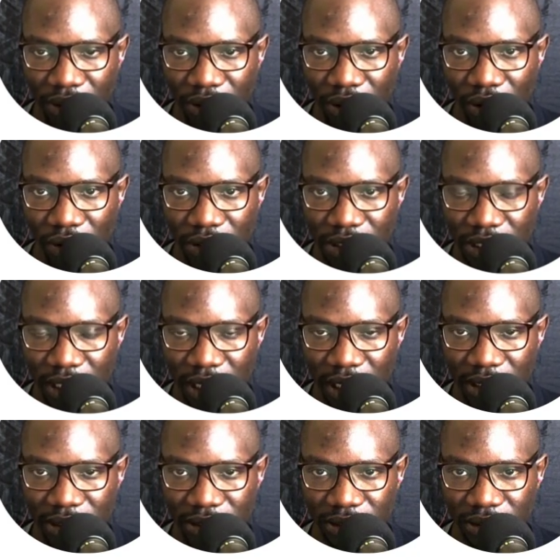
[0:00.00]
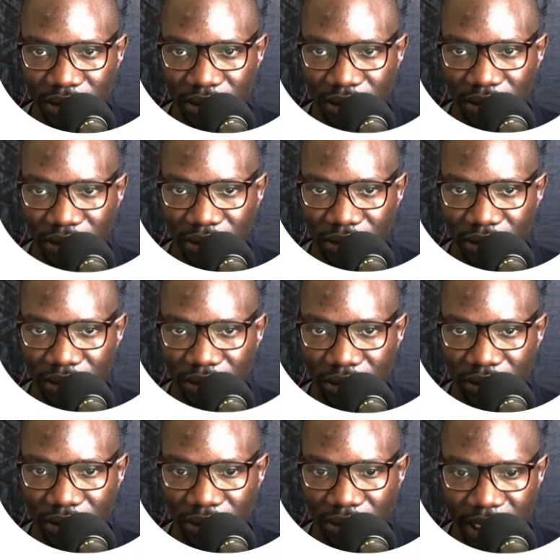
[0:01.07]
If I click on order,
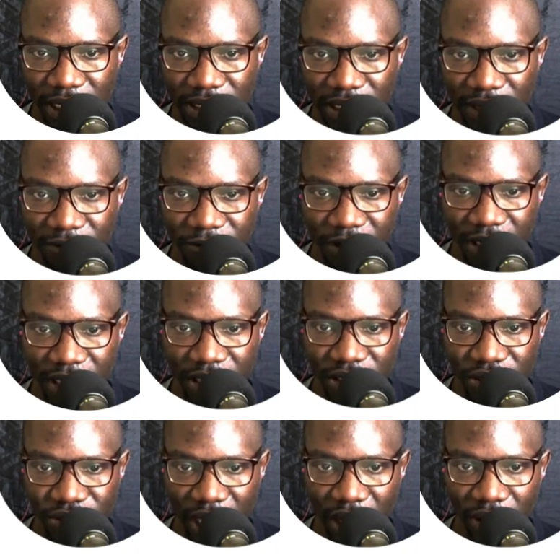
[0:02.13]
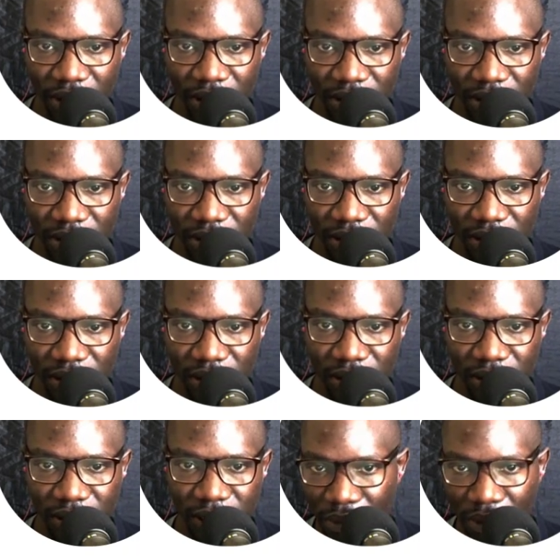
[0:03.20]
I can get a free trial.
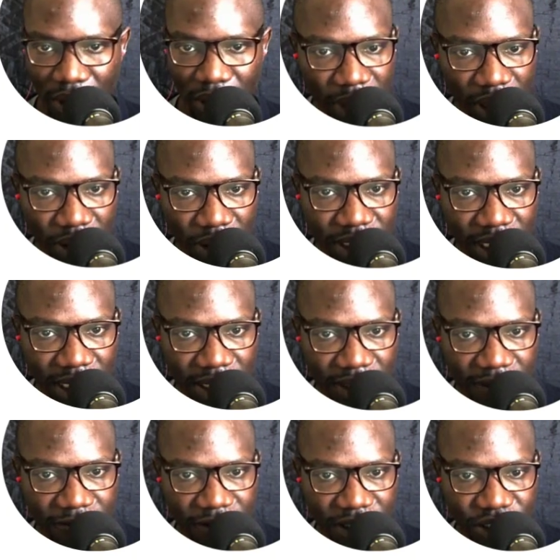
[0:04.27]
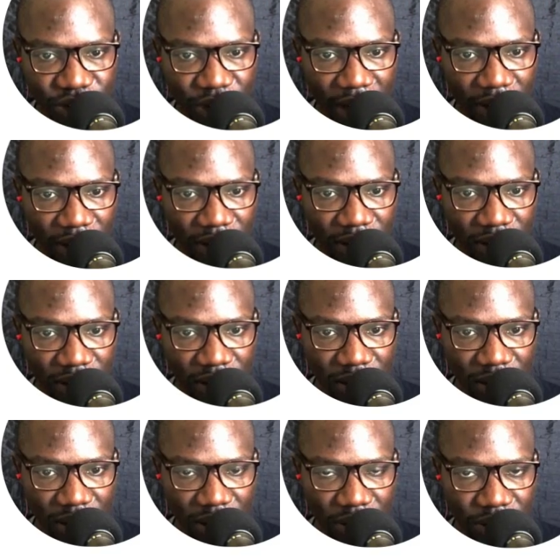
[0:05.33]
So I will order the free
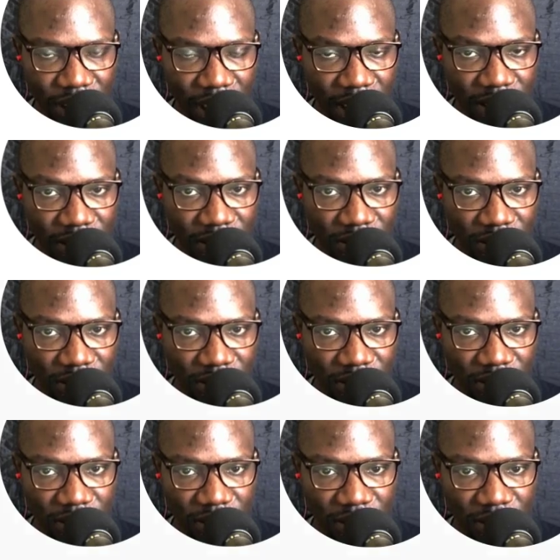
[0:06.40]
trial, order,